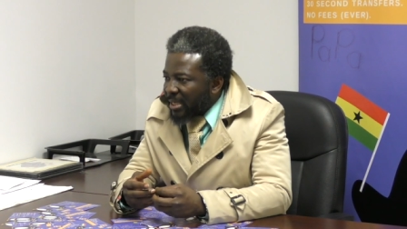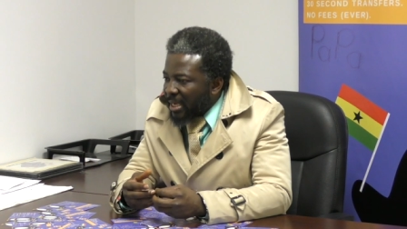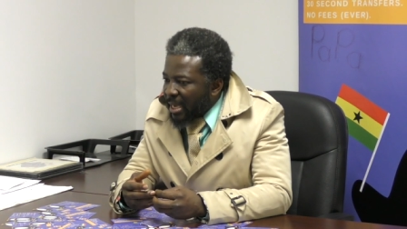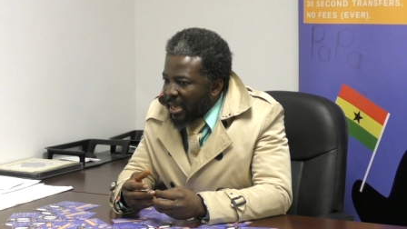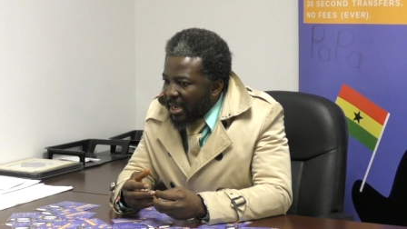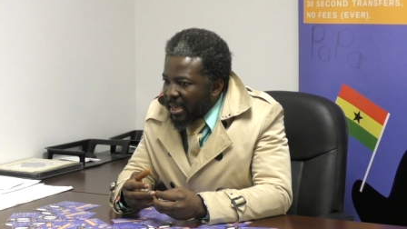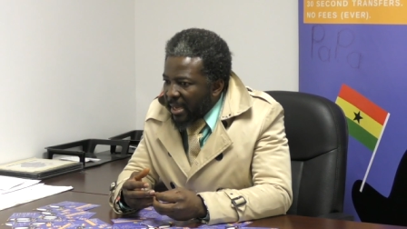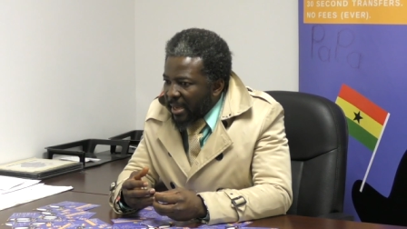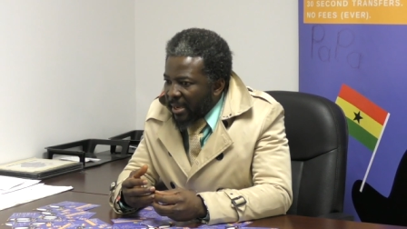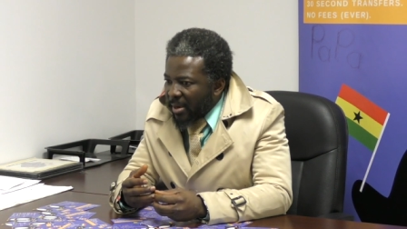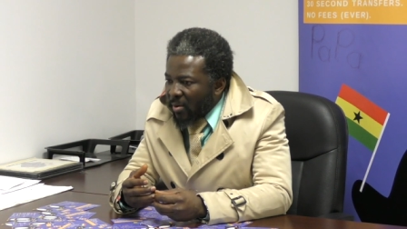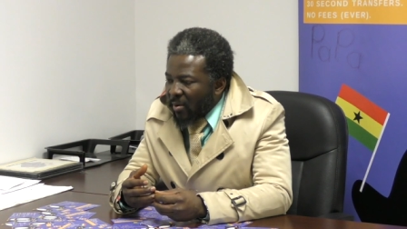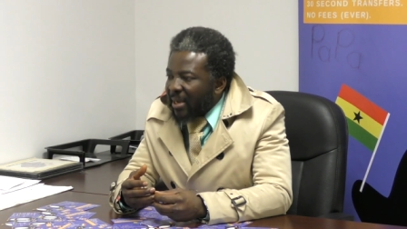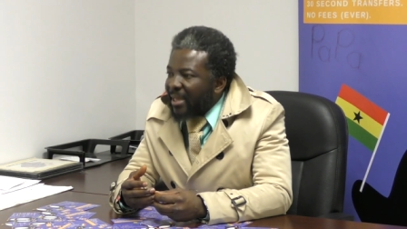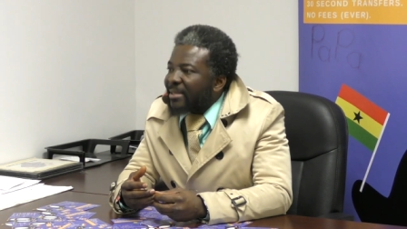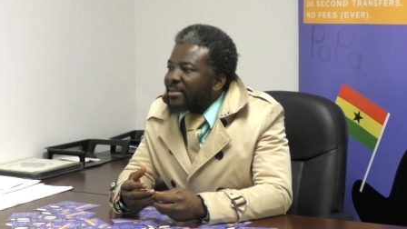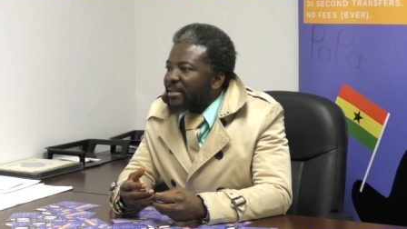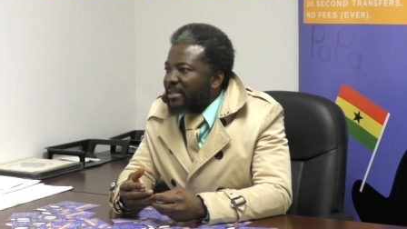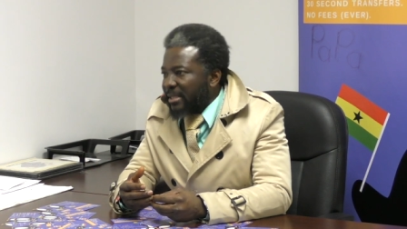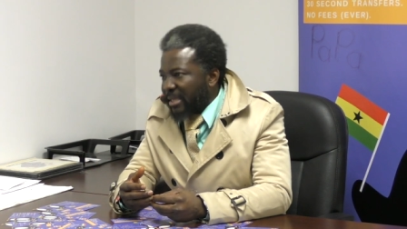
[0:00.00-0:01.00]

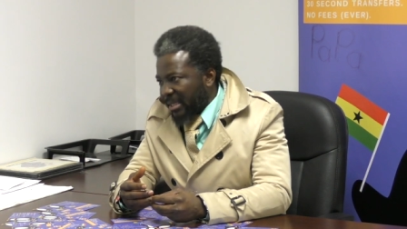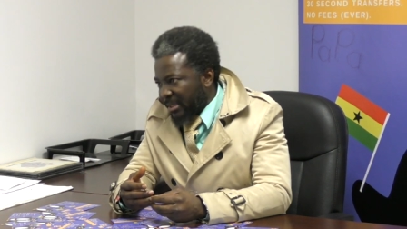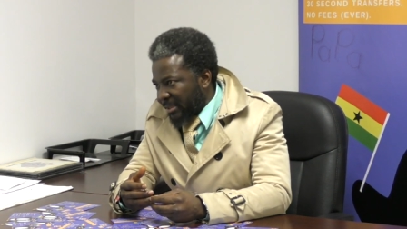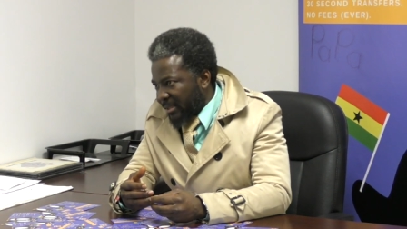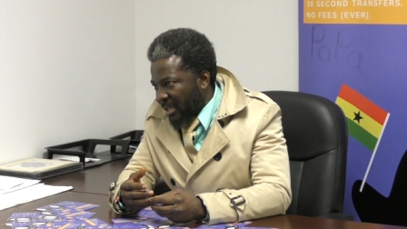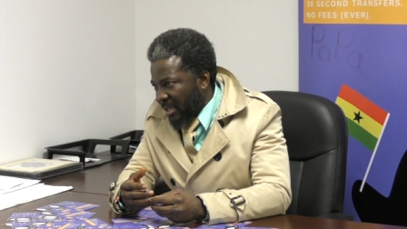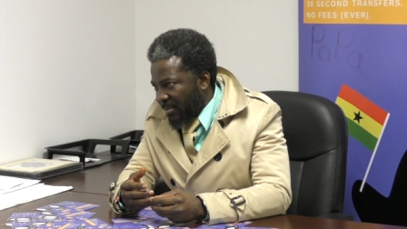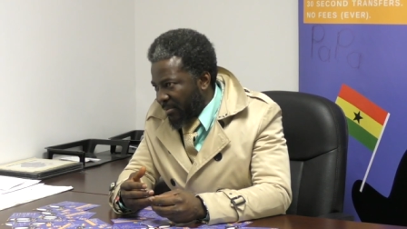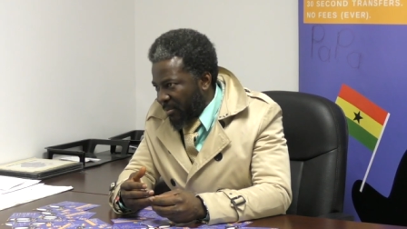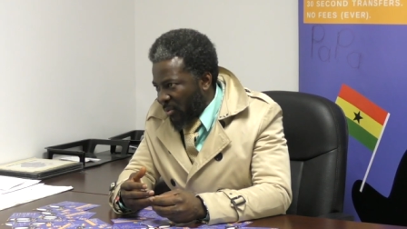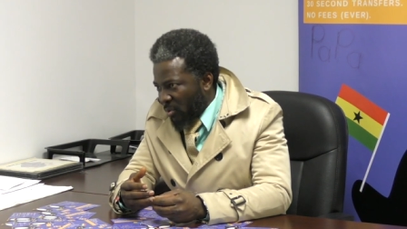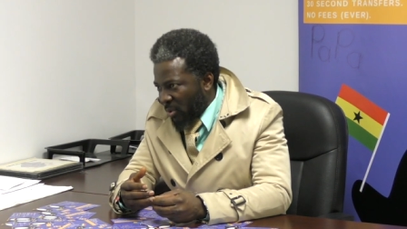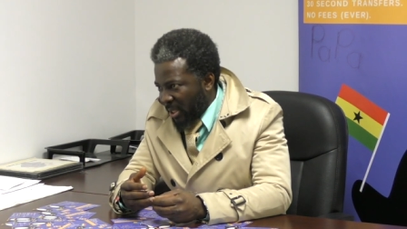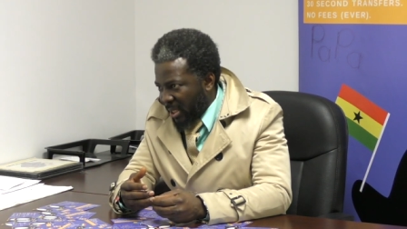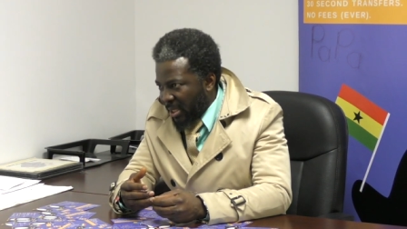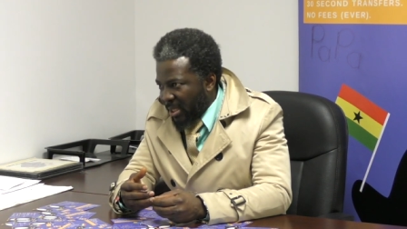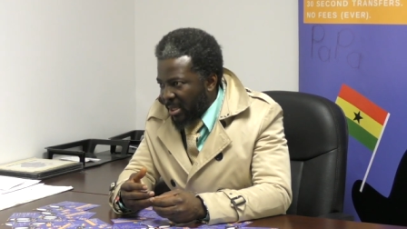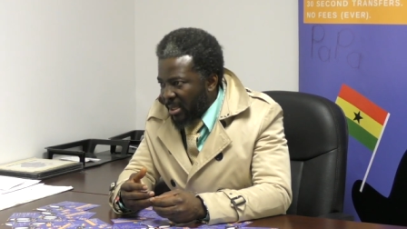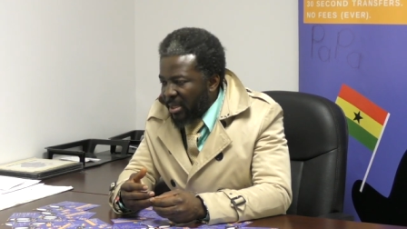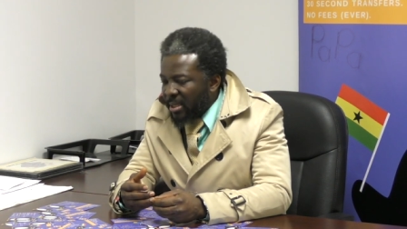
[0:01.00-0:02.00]
Augustina Slim Boogie.